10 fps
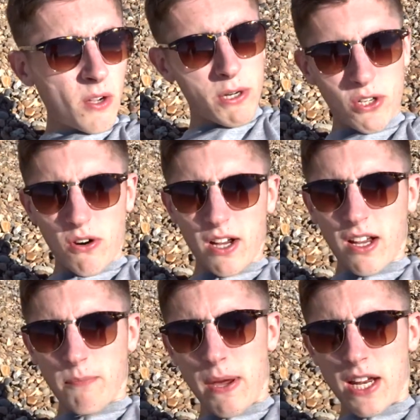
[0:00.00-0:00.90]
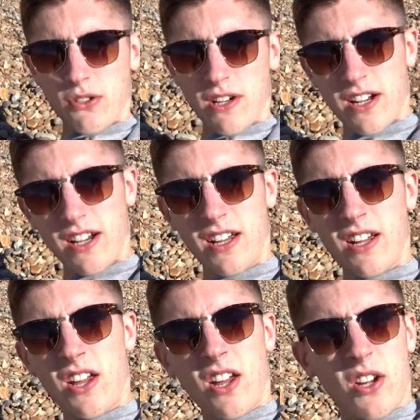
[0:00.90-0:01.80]
We've got a picture in a
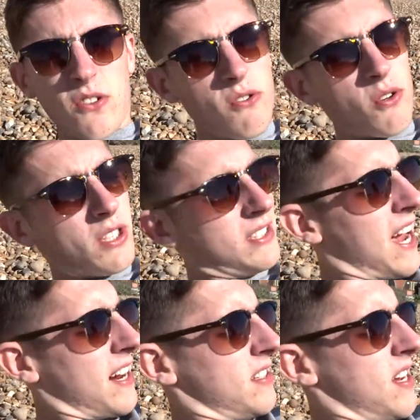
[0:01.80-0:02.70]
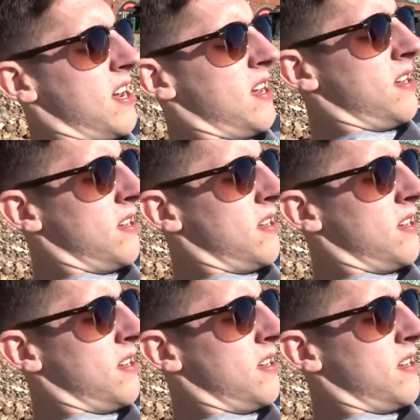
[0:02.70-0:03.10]
New York taxi,